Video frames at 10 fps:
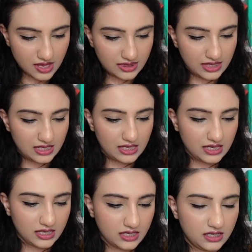
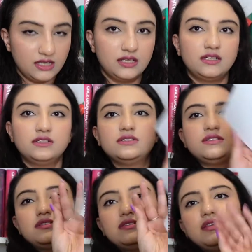the
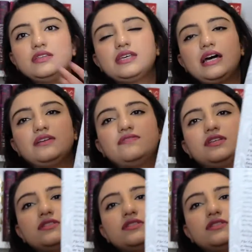other side of the